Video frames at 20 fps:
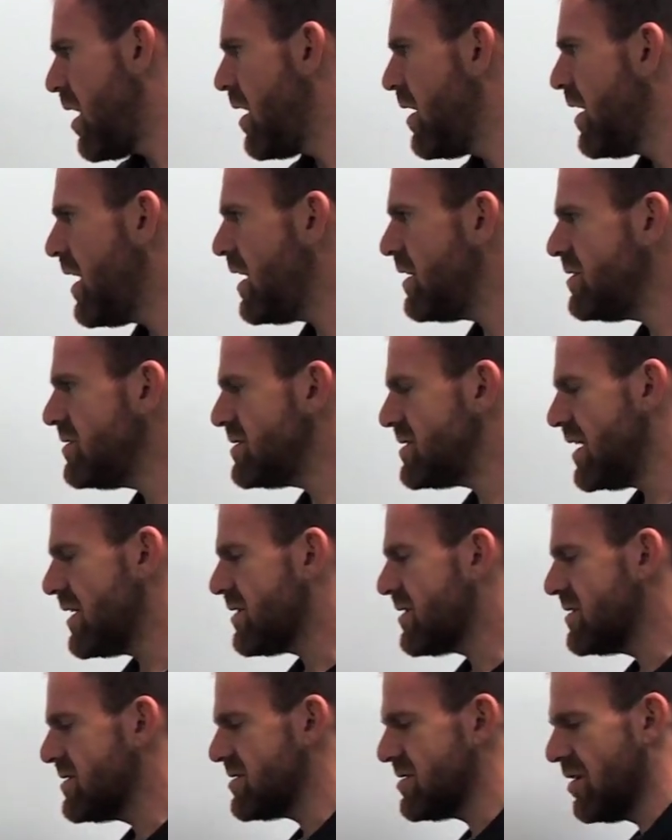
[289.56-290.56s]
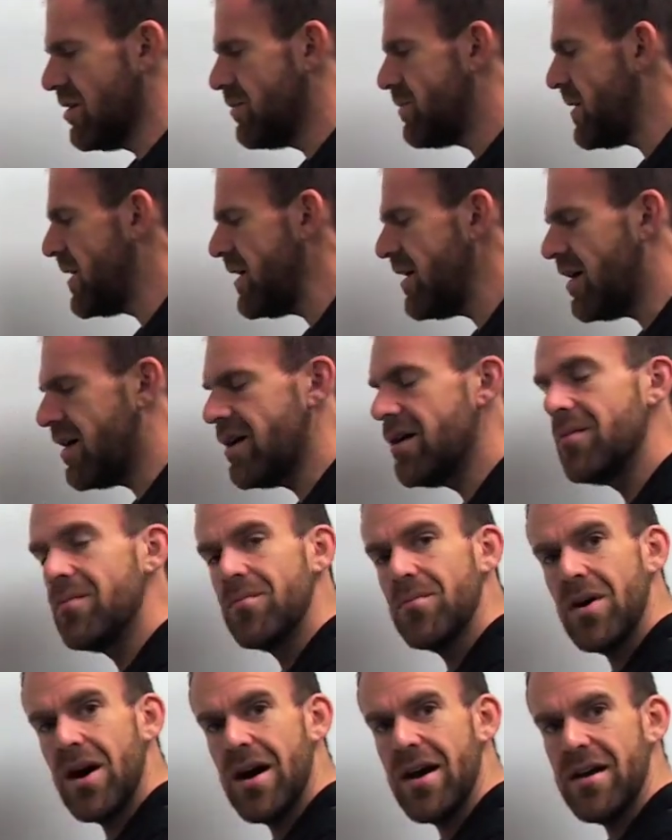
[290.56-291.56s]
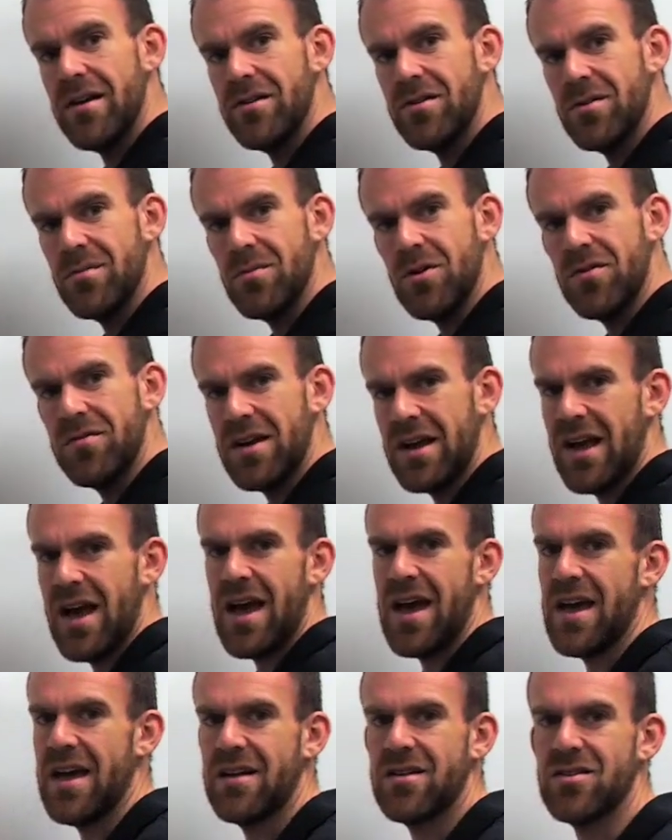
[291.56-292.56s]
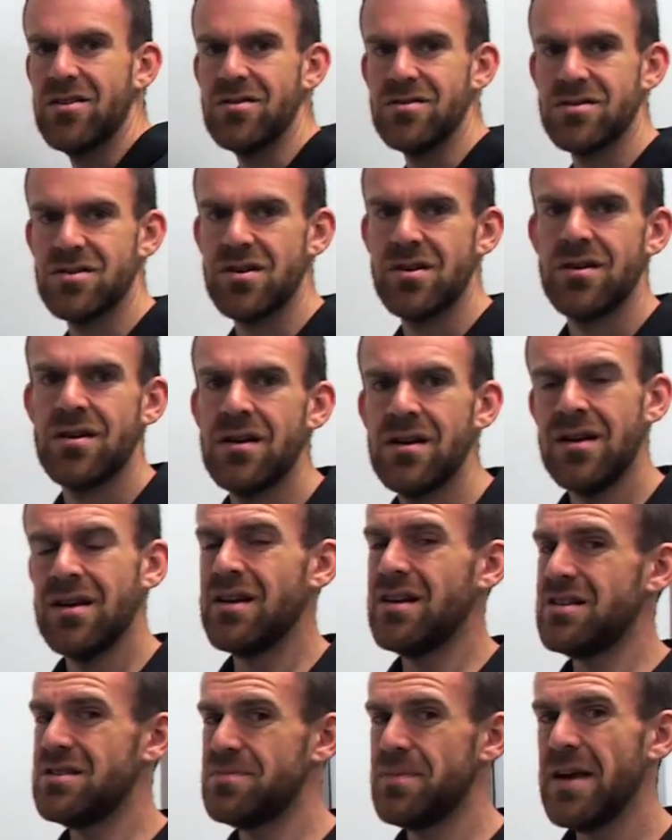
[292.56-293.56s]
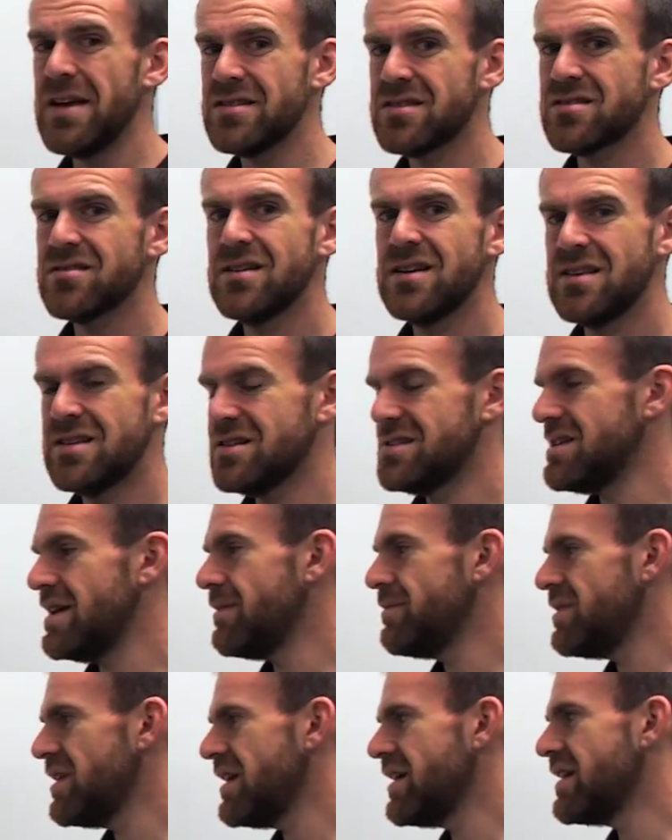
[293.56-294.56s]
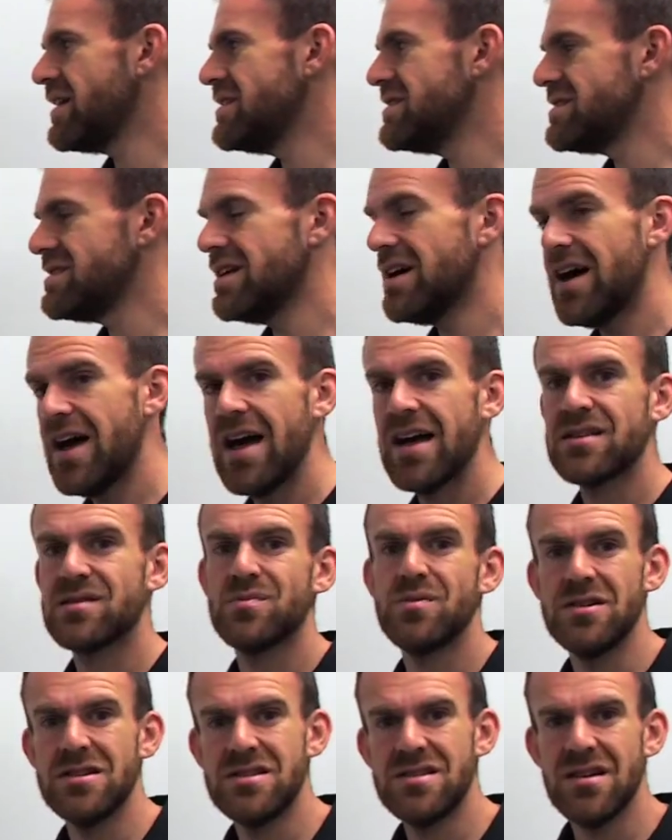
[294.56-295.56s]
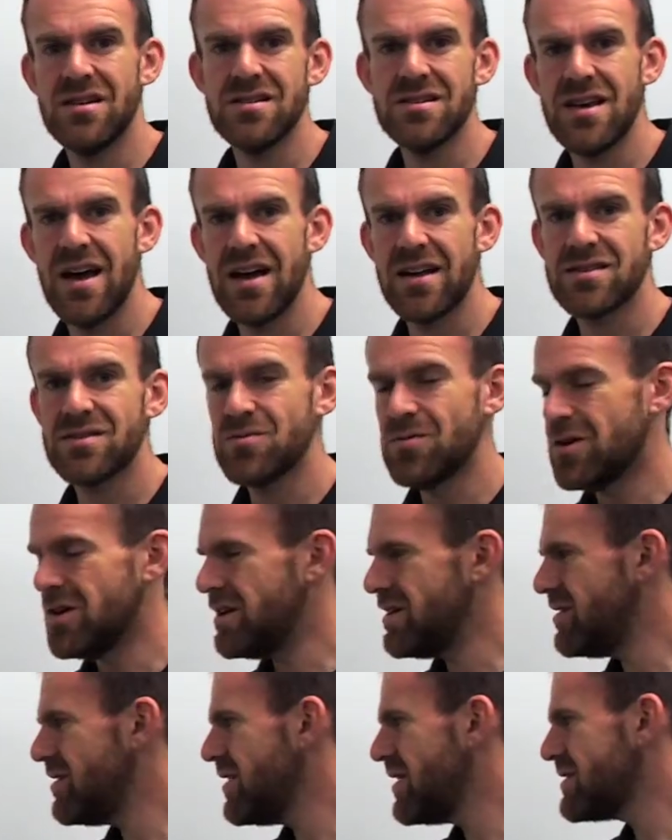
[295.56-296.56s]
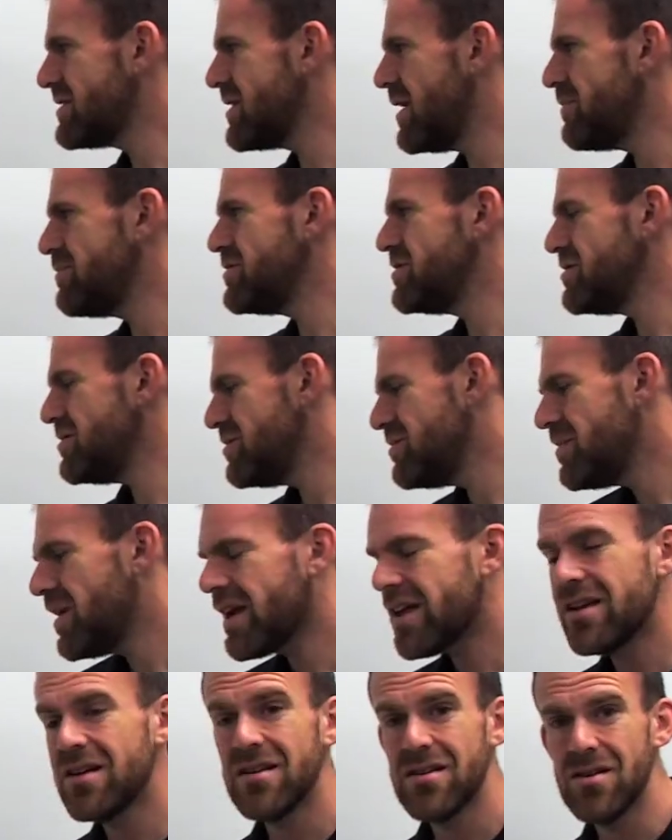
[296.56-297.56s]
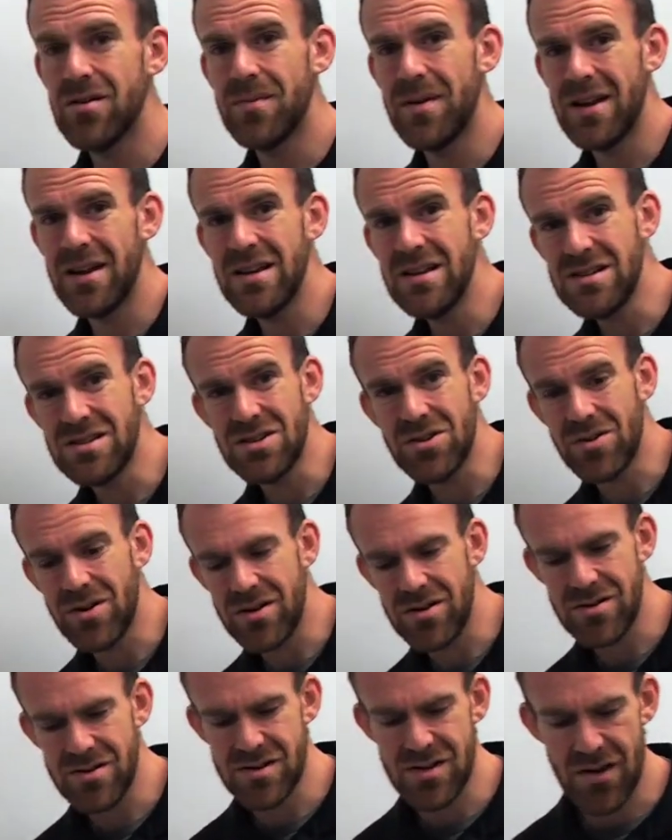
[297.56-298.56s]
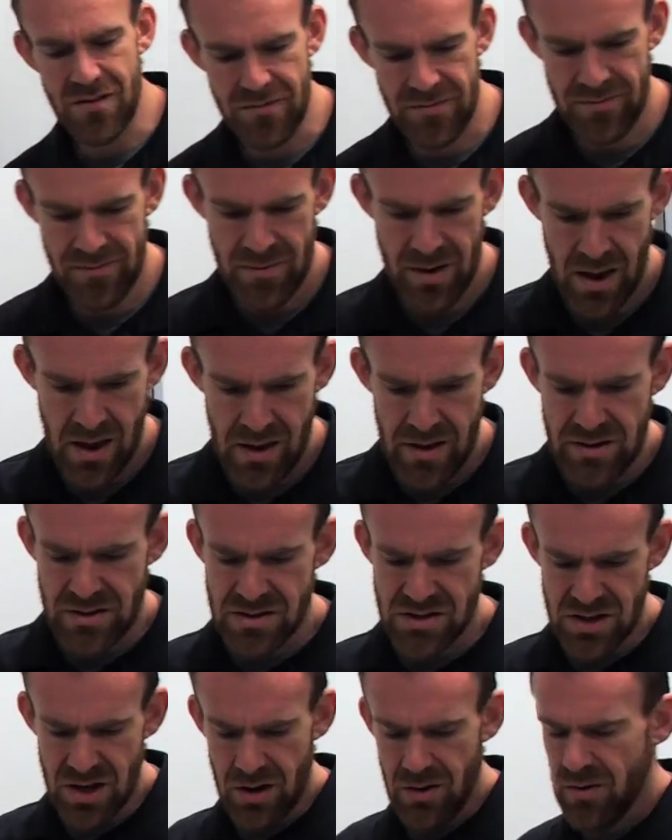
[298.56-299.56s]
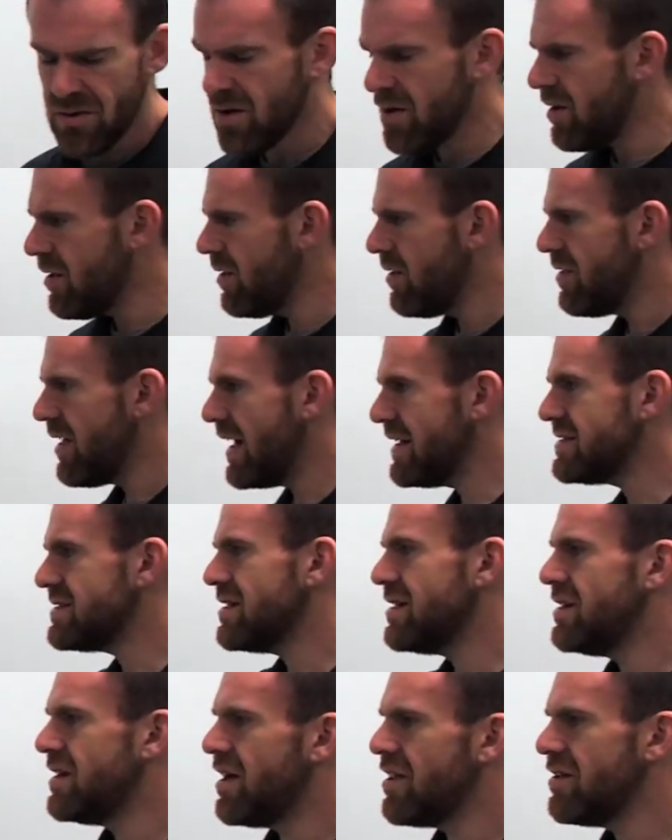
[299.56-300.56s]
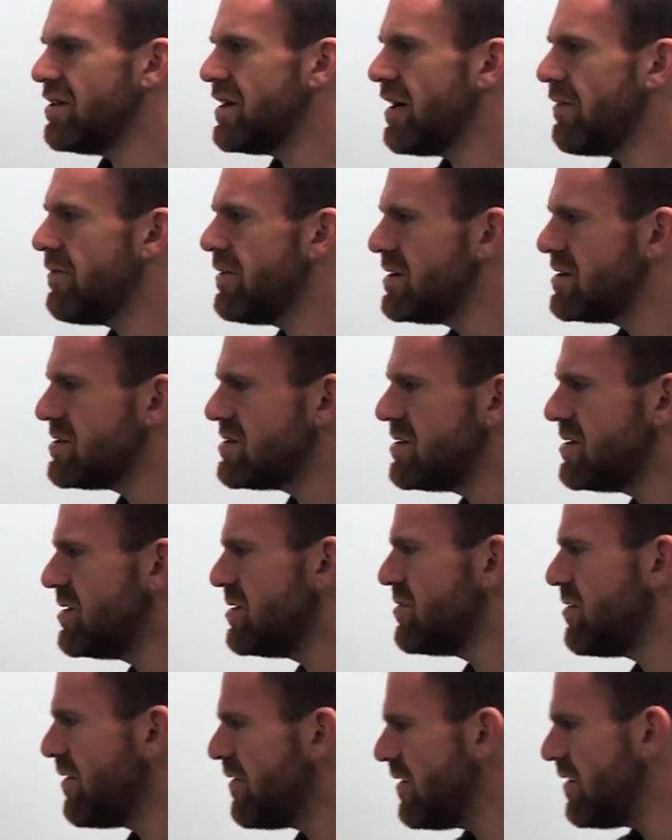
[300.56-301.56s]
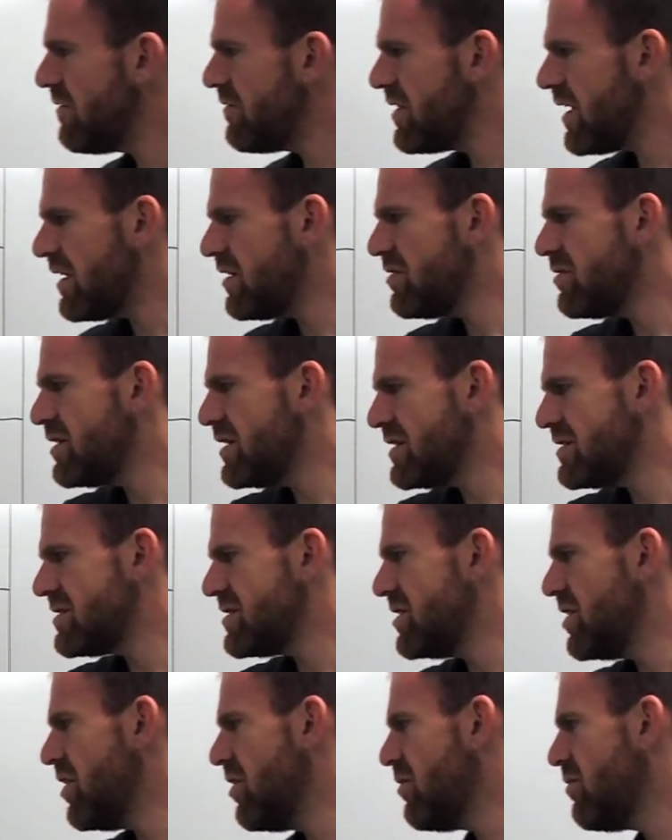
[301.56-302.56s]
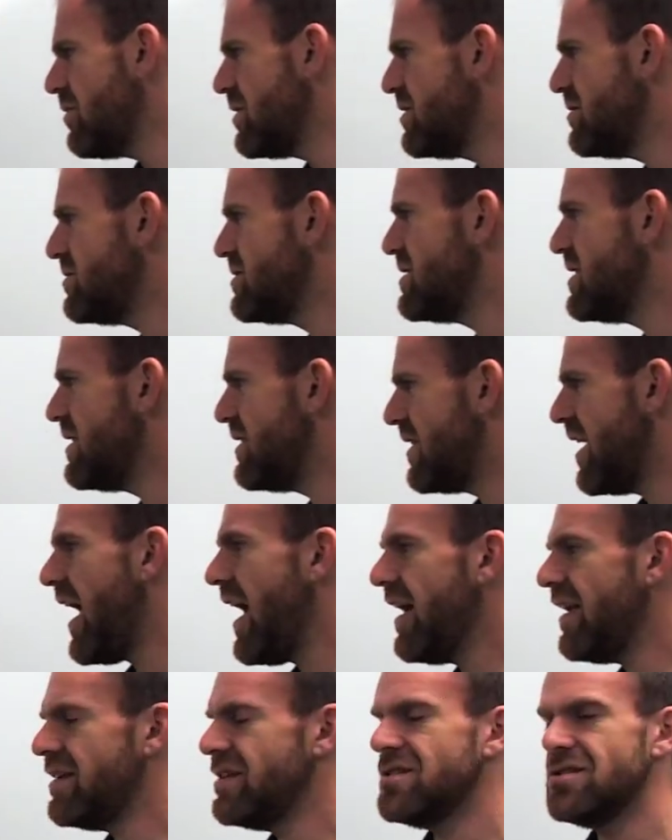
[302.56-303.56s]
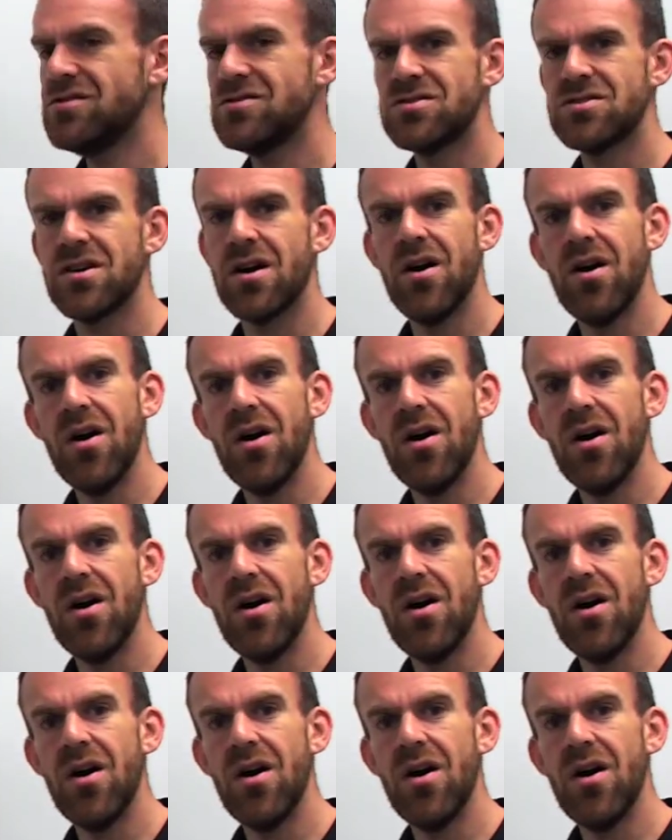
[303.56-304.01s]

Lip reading: And you take the slope here, but you're moving a closer. It's basically the same thing as the x plus delta x1, except you're making it a little bit easier on yourself. So that's another definition of the derivative that you need to know. When you see that, you should go,